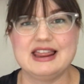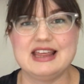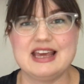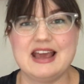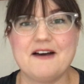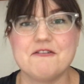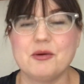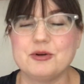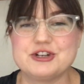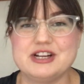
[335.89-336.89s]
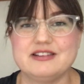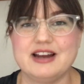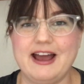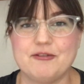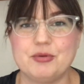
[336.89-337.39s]
the ephemera sheets that
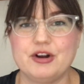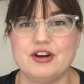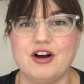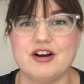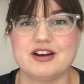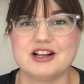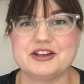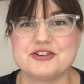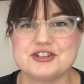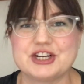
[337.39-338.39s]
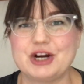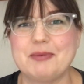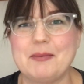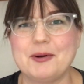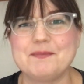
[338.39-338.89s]
I have printed on clear sticker
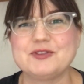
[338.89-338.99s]
paper.